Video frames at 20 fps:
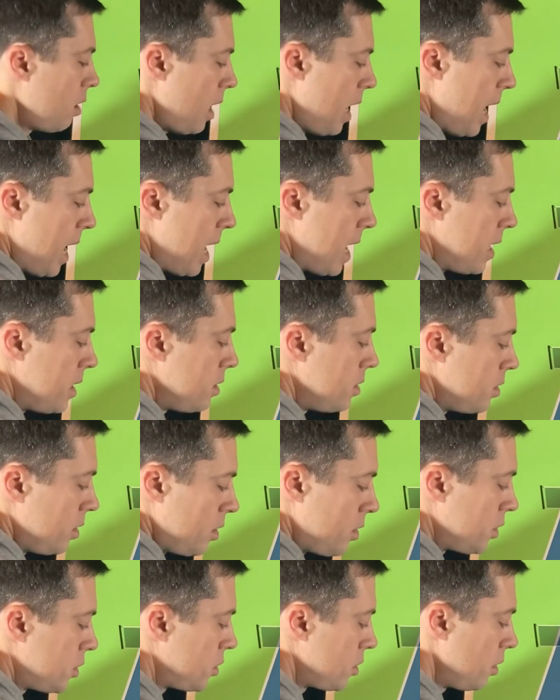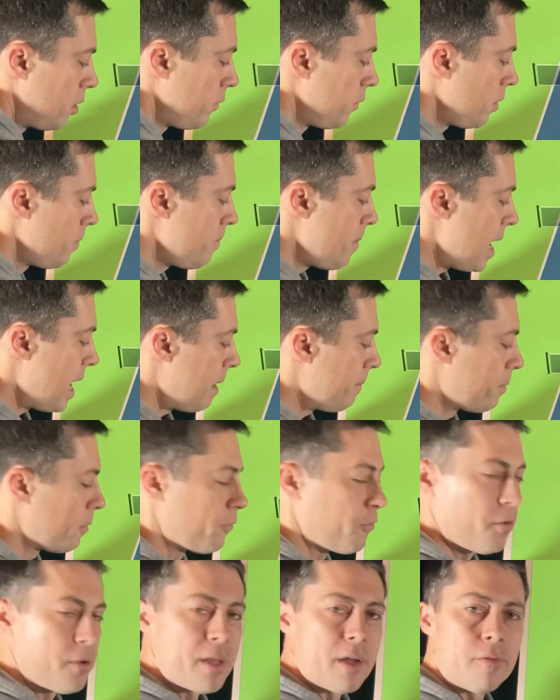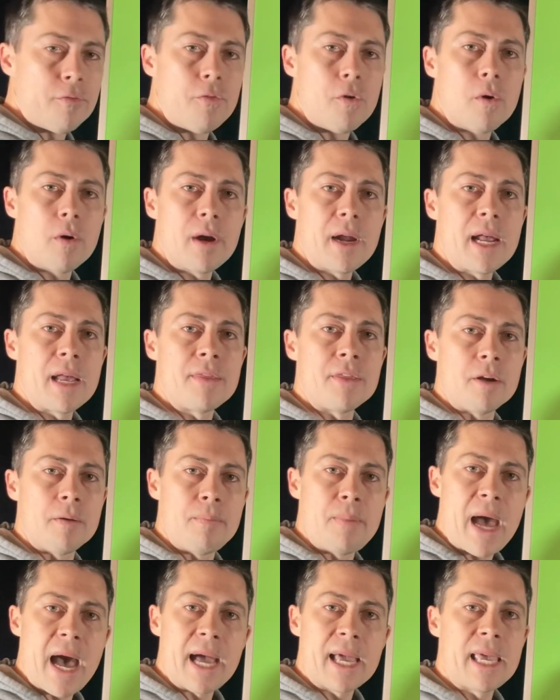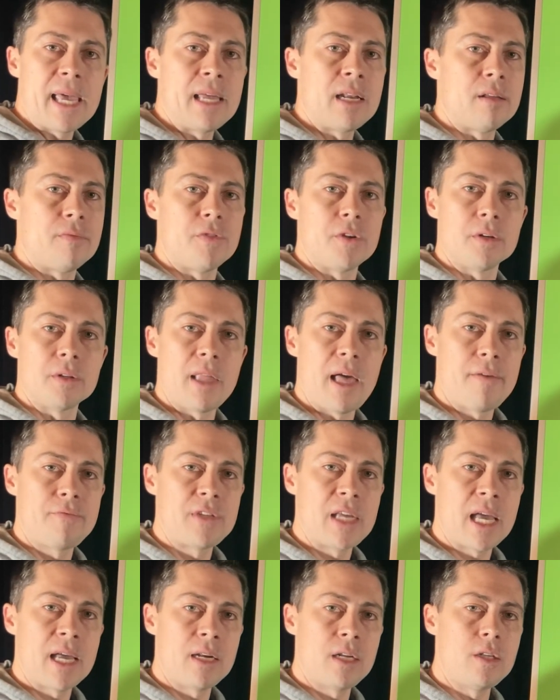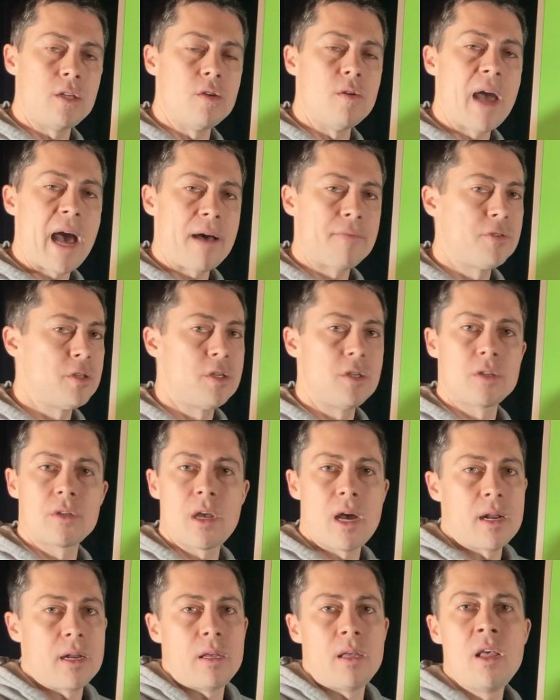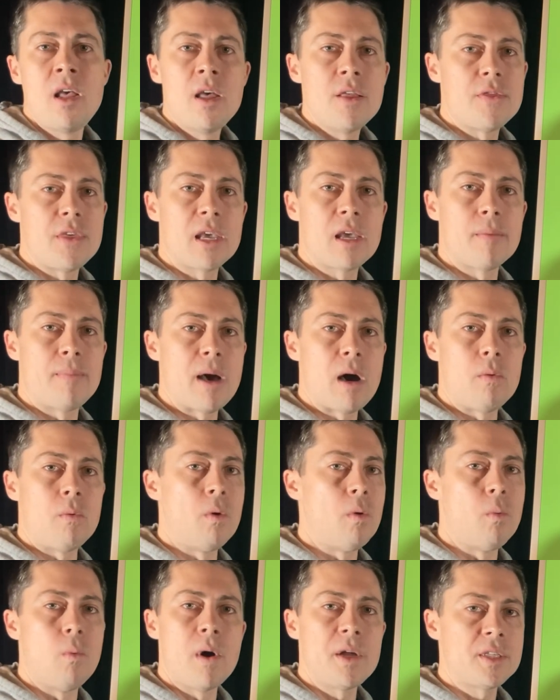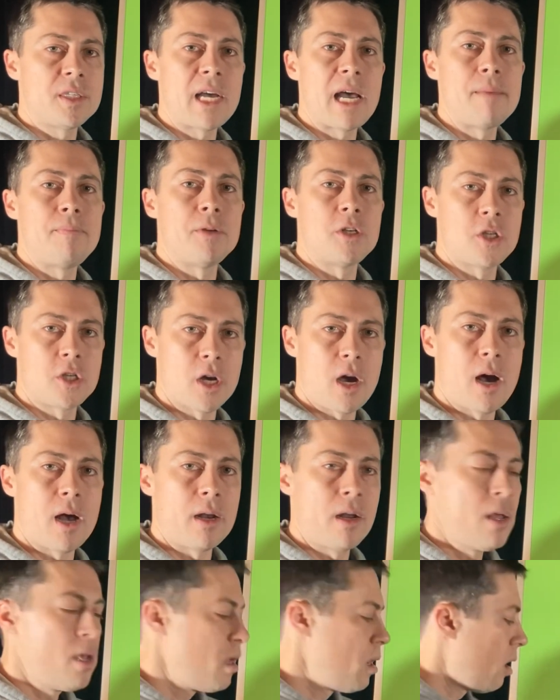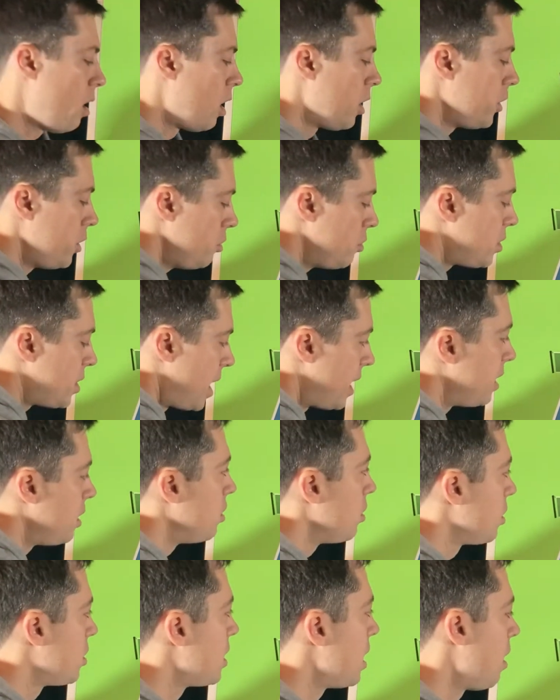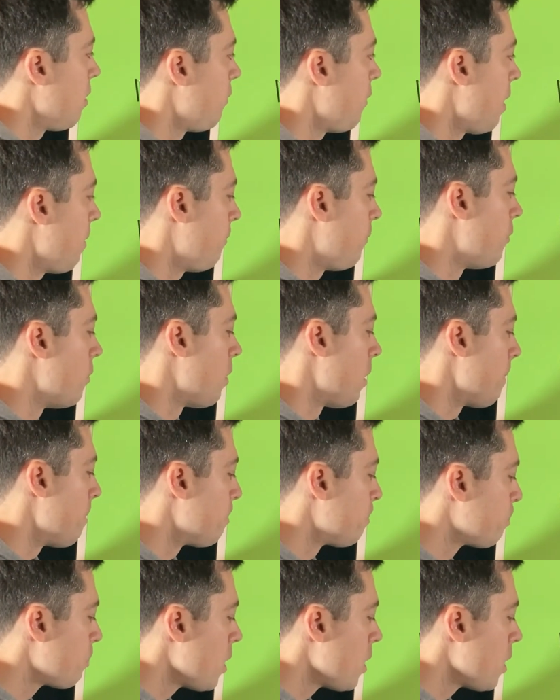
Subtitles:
And the server may prefer their forehand, their backhand. If they're left-handed, you have to just kind of think about, well, what type of shot are you setting yourself up for?